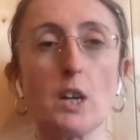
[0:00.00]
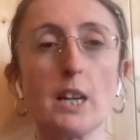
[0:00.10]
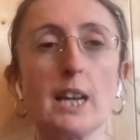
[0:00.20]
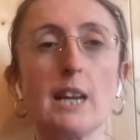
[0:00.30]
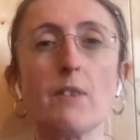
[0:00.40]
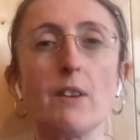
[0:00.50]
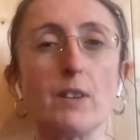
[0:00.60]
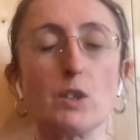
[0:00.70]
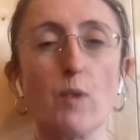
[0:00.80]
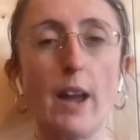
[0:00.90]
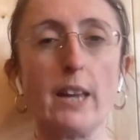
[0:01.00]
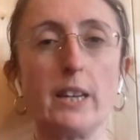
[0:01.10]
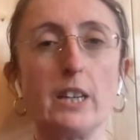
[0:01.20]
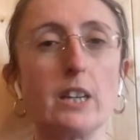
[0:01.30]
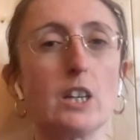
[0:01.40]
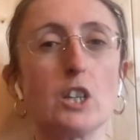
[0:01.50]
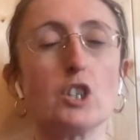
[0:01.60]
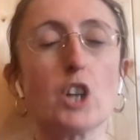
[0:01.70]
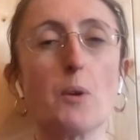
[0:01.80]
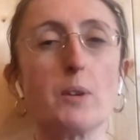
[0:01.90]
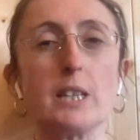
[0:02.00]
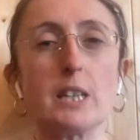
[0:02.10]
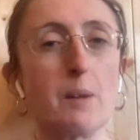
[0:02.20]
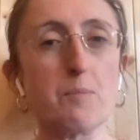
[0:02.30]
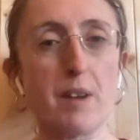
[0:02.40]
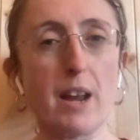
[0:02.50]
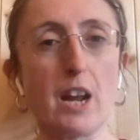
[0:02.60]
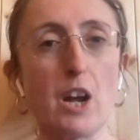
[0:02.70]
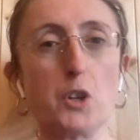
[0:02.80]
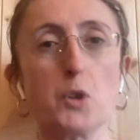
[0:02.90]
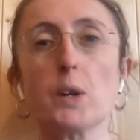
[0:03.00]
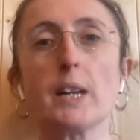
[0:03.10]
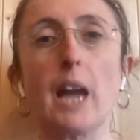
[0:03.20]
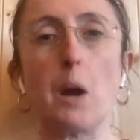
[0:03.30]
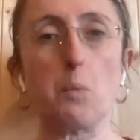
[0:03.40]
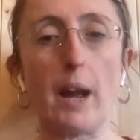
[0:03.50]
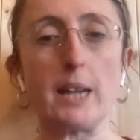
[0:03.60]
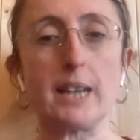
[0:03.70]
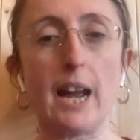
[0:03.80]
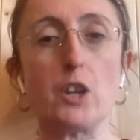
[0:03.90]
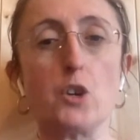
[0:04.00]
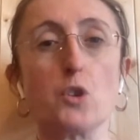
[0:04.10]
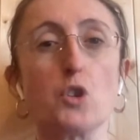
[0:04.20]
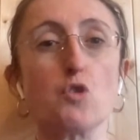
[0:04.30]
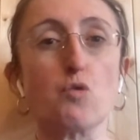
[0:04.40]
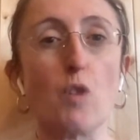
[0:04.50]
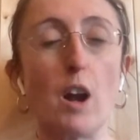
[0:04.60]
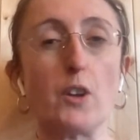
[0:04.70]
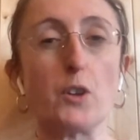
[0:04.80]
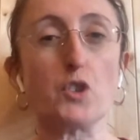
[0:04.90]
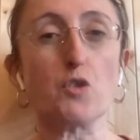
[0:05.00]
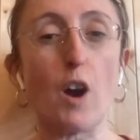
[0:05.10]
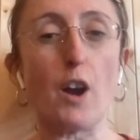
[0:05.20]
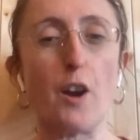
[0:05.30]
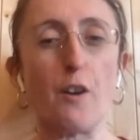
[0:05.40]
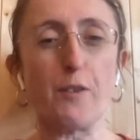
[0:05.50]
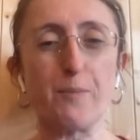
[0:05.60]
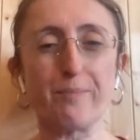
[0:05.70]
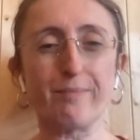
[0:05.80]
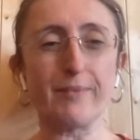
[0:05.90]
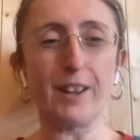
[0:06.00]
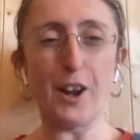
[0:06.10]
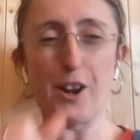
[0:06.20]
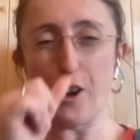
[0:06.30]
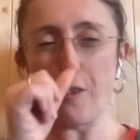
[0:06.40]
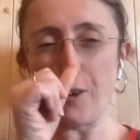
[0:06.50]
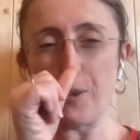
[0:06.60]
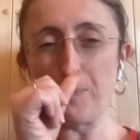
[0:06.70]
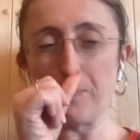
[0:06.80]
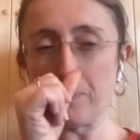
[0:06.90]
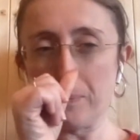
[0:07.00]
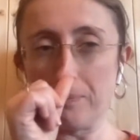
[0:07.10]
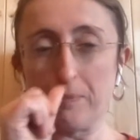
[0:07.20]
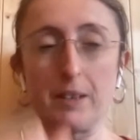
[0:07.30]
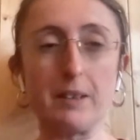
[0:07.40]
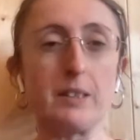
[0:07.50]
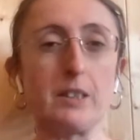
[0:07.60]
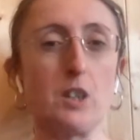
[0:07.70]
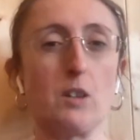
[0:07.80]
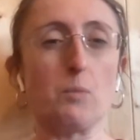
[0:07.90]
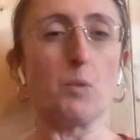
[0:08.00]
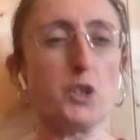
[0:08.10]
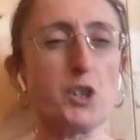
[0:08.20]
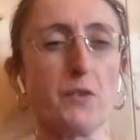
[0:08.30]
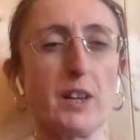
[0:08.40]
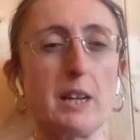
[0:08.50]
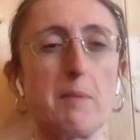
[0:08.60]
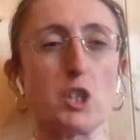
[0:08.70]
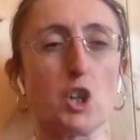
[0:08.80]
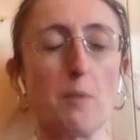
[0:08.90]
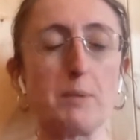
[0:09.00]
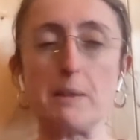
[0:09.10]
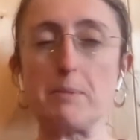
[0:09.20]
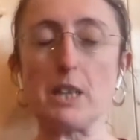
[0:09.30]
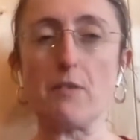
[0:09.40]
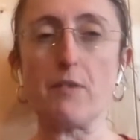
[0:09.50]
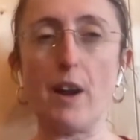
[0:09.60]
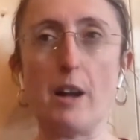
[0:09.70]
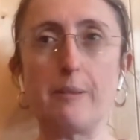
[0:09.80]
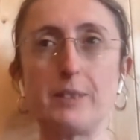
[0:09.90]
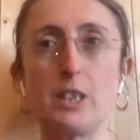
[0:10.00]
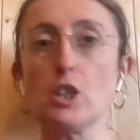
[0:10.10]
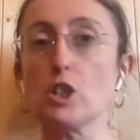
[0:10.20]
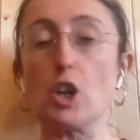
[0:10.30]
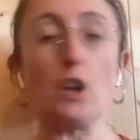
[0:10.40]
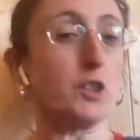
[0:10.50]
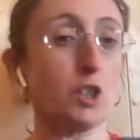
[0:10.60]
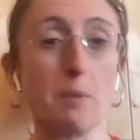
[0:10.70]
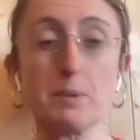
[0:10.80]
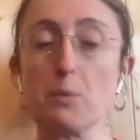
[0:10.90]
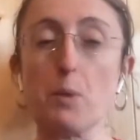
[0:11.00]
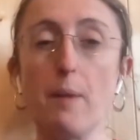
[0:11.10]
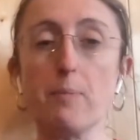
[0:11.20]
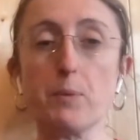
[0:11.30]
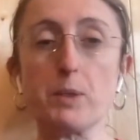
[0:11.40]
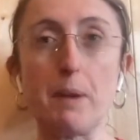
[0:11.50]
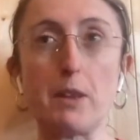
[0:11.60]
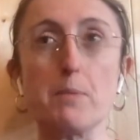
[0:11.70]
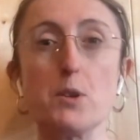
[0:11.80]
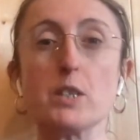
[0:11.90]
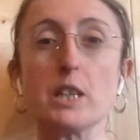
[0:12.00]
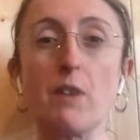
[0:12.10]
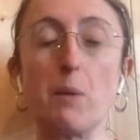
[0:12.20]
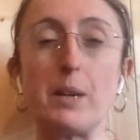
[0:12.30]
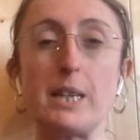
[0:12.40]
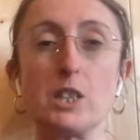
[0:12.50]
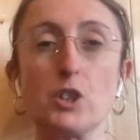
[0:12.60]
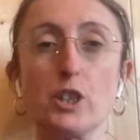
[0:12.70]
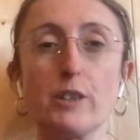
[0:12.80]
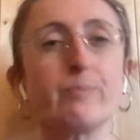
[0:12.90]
Even if it's raining, you don't need an umbrella. You can get wet and you can dry off. Hi Laurel. What do you think of my top tips so far? So the top tip 1 was about the music that we listen to.